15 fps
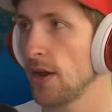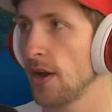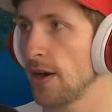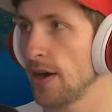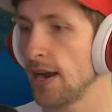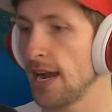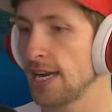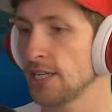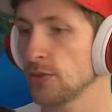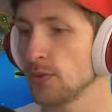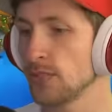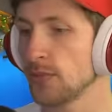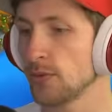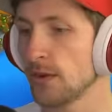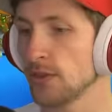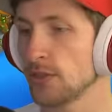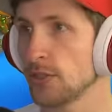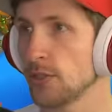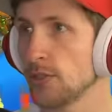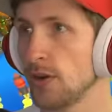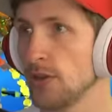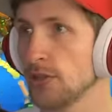All right, I just went to round
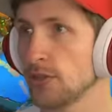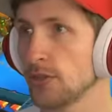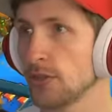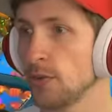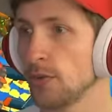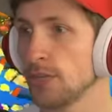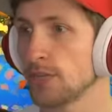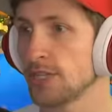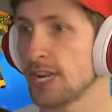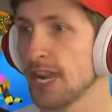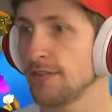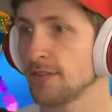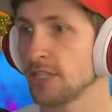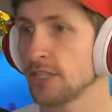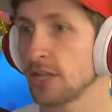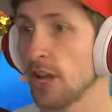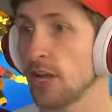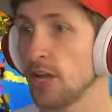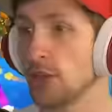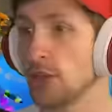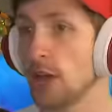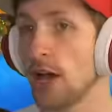200, which gives us a
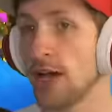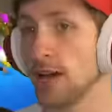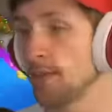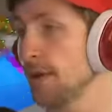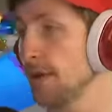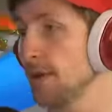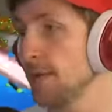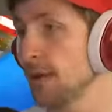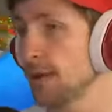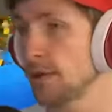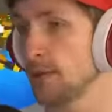lot of money, by the